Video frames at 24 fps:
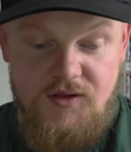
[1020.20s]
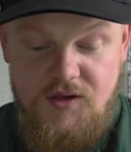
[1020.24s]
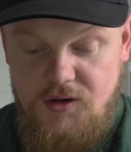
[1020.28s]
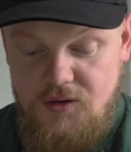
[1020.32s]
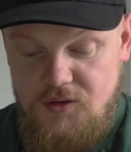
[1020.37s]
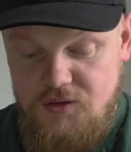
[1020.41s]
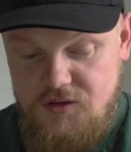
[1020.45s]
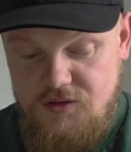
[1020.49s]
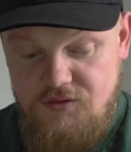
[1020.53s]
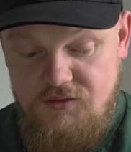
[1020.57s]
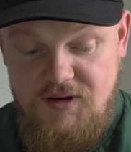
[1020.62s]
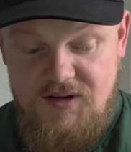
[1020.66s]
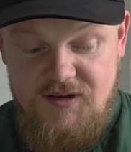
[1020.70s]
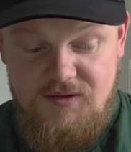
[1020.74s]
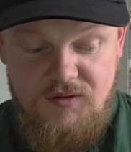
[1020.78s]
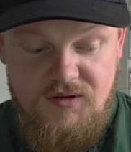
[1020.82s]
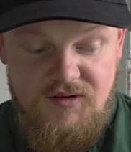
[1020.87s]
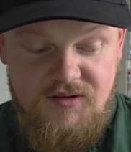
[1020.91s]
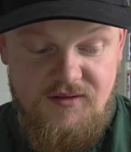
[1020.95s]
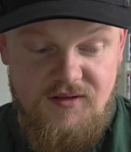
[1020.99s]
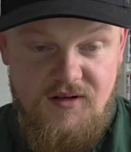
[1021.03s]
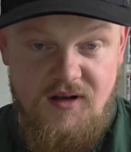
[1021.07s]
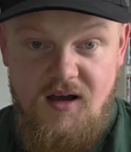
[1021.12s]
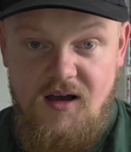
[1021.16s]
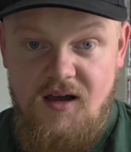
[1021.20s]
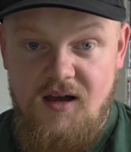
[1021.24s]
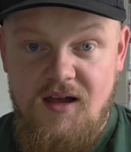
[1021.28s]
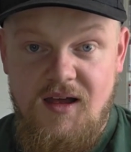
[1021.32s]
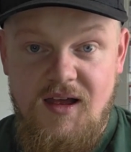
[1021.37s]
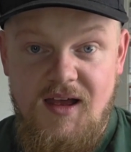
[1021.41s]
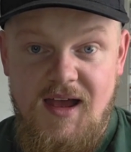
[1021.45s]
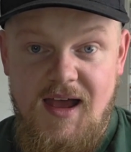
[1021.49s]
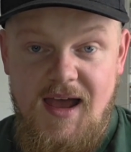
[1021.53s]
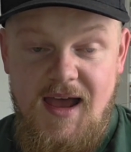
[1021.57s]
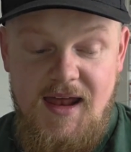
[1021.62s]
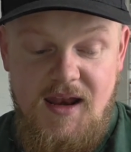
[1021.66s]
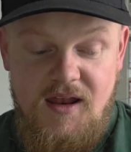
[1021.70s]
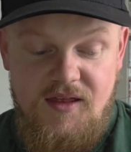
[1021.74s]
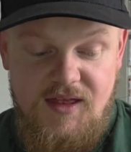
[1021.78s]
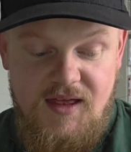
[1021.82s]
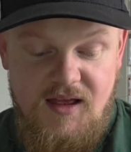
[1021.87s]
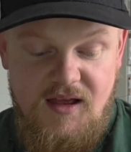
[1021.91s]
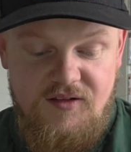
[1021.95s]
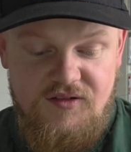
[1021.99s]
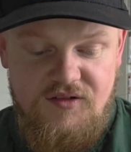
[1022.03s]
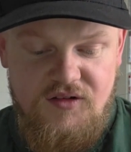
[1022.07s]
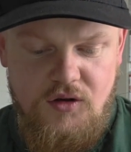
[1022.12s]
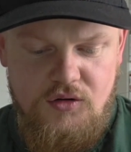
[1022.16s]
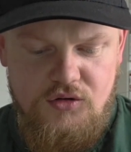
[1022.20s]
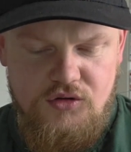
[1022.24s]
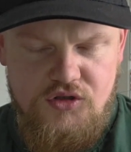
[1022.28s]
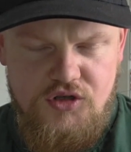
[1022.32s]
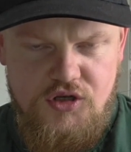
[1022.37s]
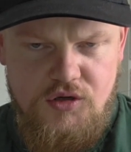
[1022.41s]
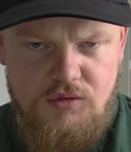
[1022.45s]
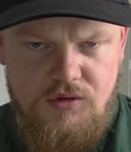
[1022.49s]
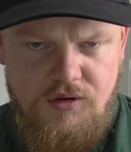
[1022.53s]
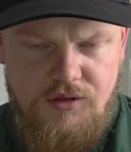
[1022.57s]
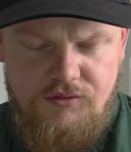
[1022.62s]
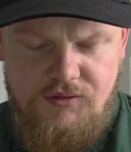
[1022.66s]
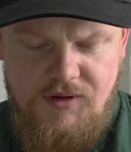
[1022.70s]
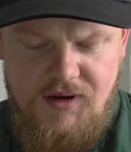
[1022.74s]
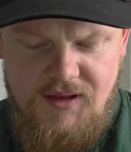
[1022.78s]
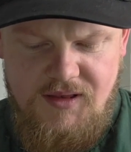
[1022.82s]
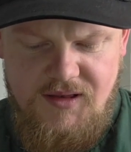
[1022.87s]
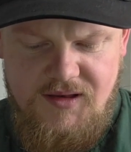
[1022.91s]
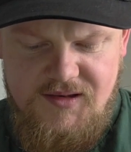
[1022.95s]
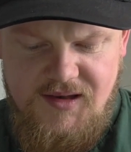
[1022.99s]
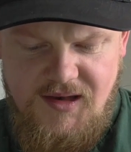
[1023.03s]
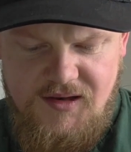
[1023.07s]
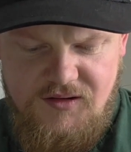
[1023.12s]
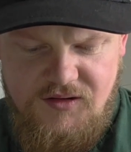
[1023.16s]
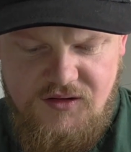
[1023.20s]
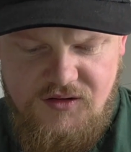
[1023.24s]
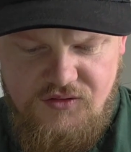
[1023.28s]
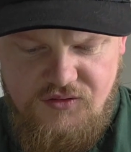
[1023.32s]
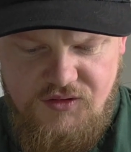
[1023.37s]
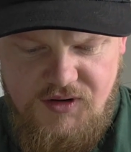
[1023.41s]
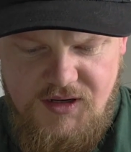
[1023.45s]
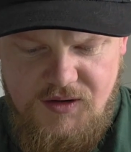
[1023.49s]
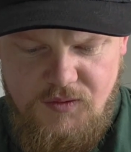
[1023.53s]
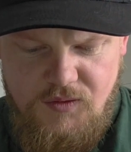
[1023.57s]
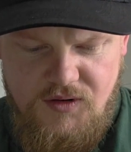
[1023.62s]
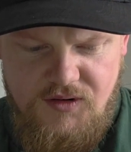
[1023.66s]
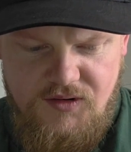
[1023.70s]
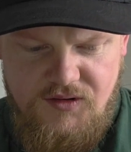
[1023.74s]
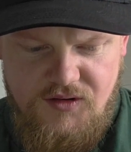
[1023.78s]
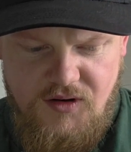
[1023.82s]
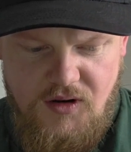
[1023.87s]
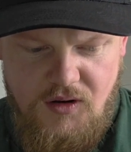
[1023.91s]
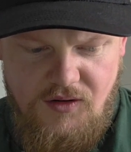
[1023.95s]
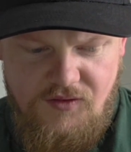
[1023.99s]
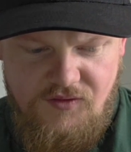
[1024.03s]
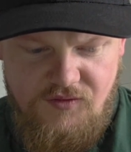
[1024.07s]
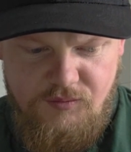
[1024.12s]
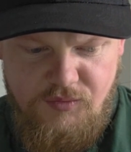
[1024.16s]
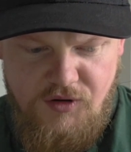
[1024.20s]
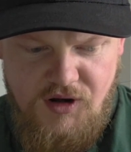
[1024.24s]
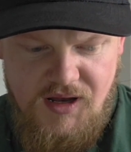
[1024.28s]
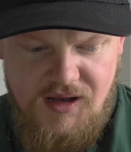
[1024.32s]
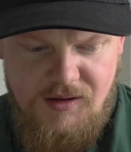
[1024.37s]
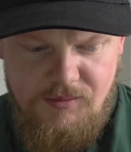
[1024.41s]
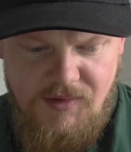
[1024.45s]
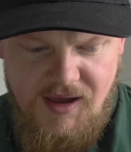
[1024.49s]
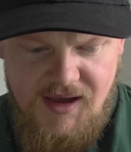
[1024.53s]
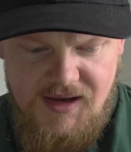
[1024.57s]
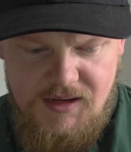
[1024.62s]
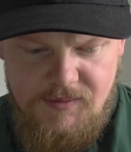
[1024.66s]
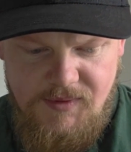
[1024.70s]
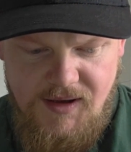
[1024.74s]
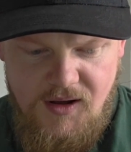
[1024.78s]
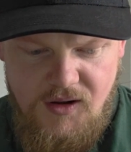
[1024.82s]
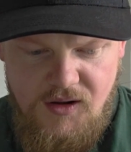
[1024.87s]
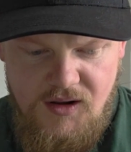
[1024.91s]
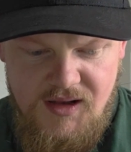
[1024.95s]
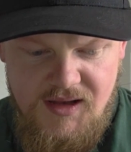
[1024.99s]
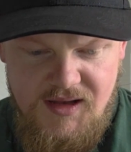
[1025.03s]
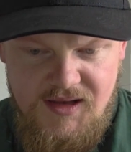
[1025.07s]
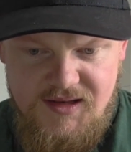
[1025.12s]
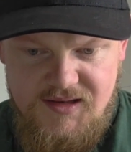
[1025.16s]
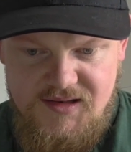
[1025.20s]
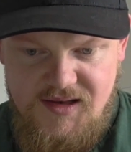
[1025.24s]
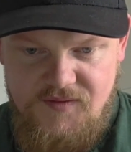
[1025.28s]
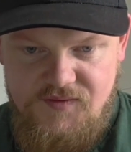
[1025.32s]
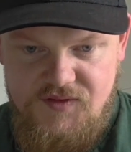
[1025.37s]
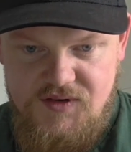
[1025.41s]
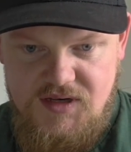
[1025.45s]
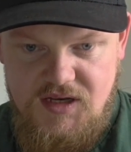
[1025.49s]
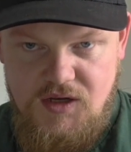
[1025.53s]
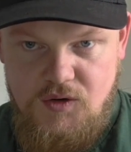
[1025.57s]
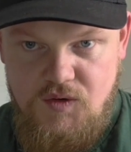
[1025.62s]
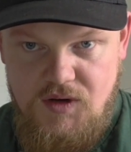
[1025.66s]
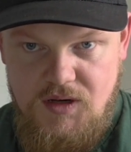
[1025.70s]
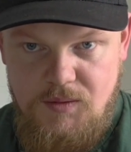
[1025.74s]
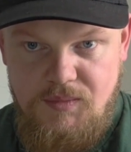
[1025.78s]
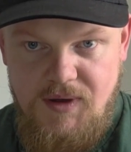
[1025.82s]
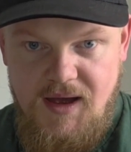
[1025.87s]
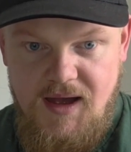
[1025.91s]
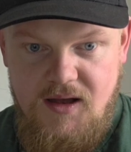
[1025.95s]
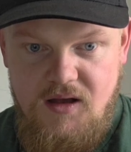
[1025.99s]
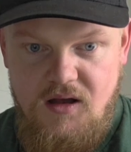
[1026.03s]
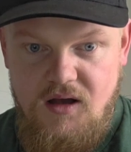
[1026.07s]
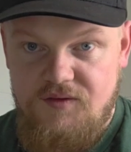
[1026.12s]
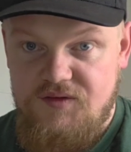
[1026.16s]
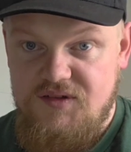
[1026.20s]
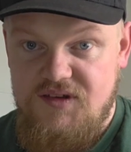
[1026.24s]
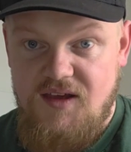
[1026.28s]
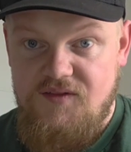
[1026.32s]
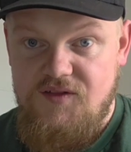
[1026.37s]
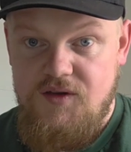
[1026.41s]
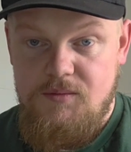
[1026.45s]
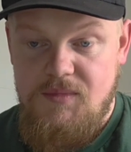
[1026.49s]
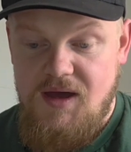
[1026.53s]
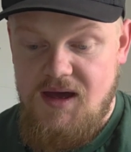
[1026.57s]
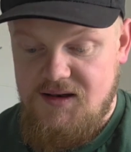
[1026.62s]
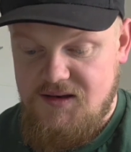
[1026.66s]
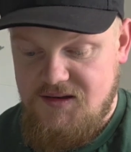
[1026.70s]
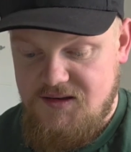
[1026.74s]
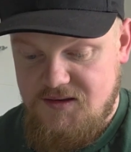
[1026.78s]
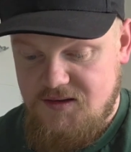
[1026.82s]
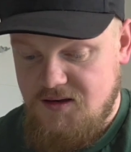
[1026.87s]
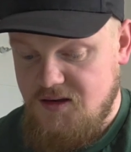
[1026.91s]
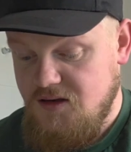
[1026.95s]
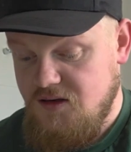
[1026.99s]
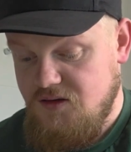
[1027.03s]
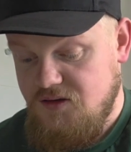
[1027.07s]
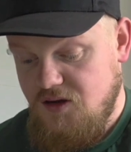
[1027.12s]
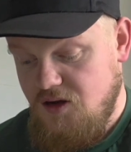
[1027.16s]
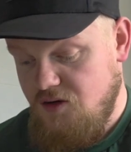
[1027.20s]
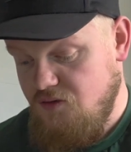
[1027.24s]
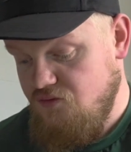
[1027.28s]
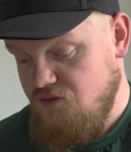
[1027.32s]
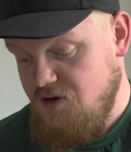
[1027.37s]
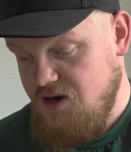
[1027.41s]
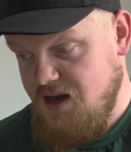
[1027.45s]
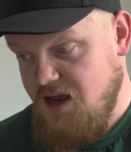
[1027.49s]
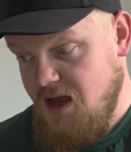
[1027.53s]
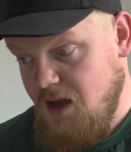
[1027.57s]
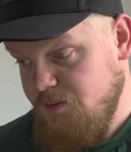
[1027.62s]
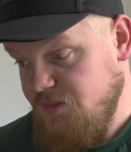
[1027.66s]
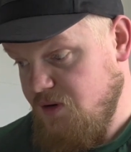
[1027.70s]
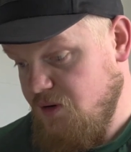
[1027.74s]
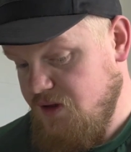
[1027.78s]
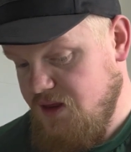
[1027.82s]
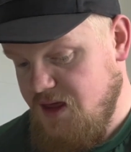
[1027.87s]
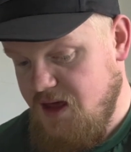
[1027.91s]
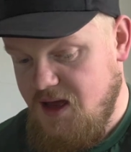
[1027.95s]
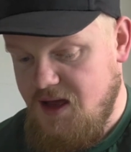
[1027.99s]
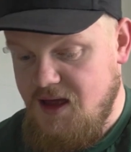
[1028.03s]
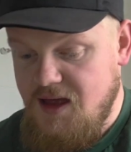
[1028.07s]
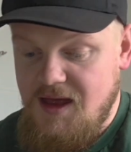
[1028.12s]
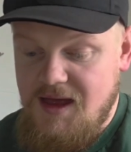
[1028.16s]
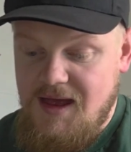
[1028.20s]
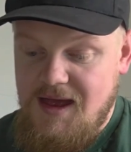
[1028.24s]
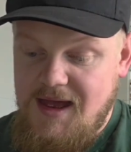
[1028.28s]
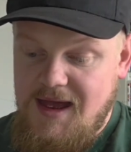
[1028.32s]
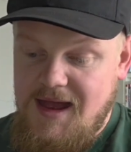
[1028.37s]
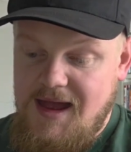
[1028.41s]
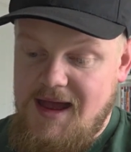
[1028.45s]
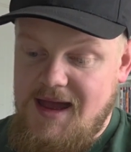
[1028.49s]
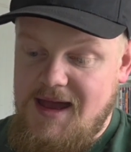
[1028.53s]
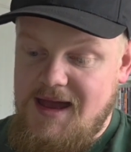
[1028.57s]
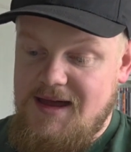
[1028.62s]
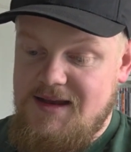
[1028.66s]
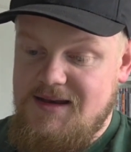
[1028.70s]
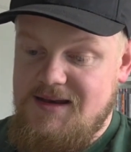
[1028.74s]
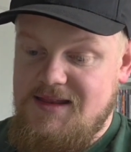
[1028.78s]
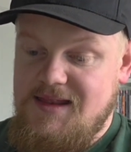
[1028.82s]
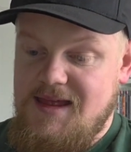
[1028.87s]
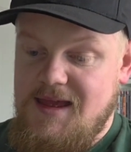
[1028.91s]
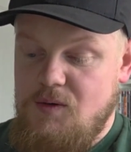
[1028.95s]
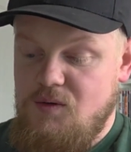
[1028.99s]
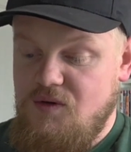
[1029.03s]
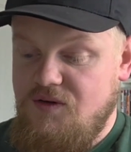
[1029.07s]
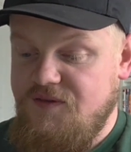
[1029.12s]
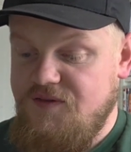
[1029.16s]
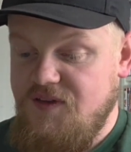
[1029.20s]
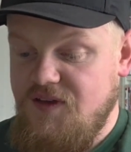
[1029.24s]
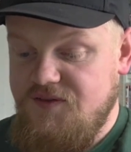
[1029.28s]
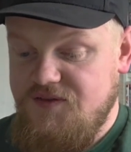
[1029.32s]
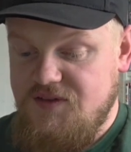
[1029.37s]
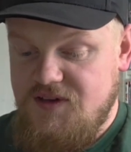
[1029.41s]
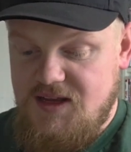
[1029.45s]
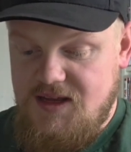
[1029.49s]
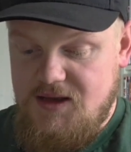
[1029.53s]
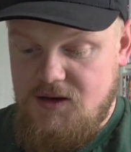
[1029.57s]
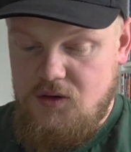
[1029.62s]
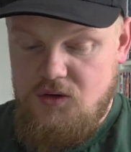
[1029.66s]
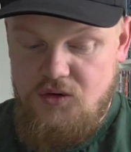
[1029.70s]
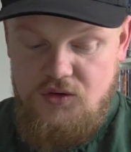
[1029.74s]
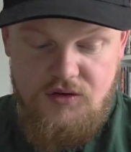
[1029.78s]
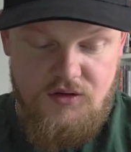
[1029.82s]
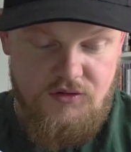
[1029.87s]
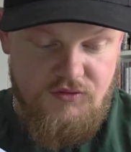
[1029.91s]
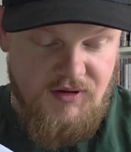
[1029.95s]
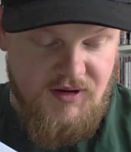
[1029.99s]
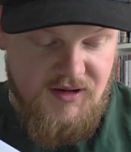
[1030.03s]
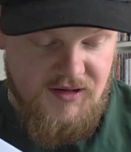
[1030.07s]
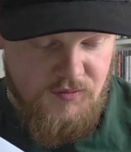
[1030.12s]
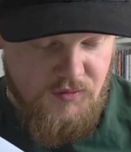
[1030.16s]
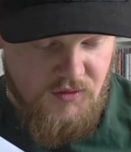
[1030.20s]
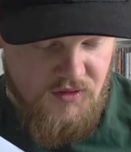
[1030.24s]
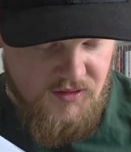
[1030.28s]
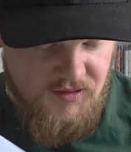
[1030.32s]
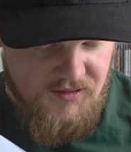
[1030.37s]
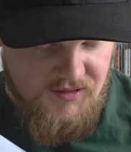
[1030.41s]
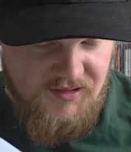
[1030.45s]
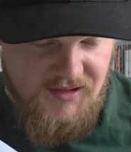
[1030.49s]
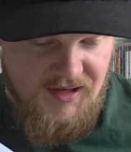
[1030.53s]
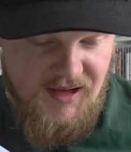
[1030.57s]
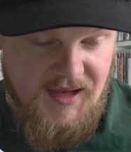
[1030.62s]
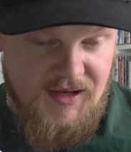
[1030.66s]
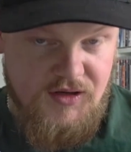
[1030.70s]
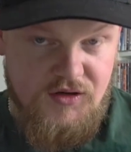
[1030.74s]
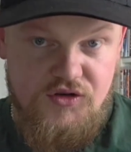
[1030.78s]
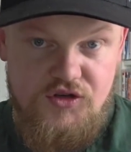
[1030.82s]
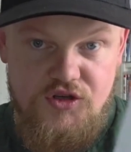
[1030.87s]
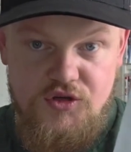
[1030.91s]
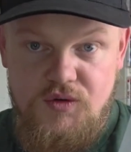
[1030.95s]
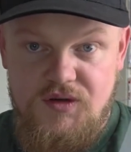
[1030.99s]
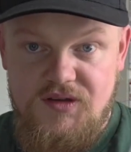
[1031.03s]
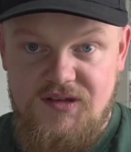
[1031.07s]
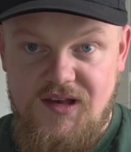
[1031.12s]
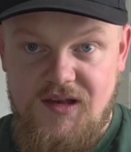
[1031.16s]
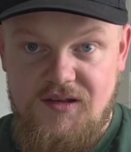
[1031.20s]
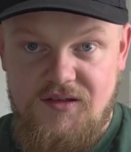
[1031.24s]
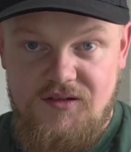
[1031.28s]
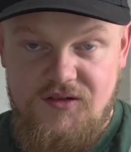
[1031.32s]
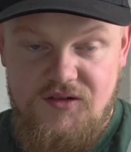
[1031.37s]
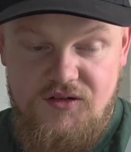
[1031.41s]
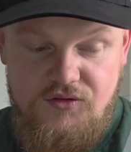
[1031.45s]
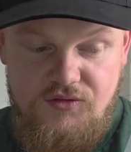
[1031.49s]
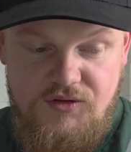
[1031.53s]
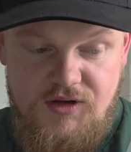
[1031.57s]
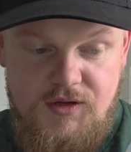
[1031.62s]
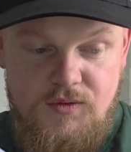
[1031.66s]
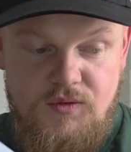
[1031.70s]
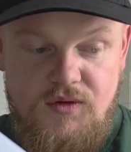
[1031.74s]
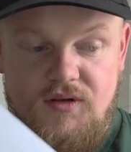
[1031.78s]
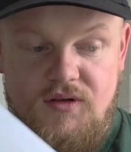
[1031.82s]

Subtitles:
on the Lord of the Rings ones I got, and I think I sold 2 or 3 of the Assassin's Creed ones. So I've probably made about £70 back off 7 mats. So really happy with that. And there were 15 Lord of the Rings ones and 2 Assassin's Creed